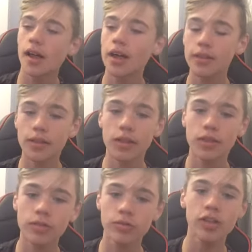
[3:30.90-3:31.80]
I
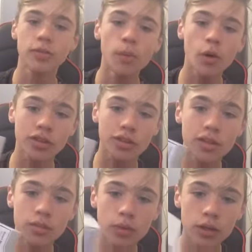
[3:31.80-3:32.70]
this box,
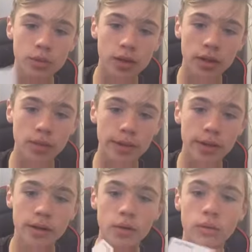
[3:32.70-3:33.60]
this this would go in the
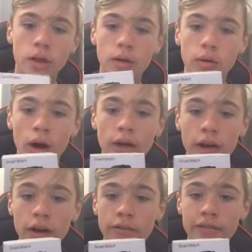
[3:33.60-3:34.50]
bin, although I
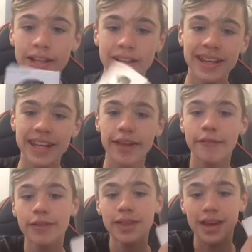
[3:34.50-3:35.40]
kind of need it
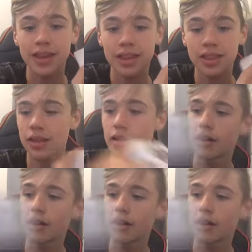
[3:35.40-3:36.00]
for this.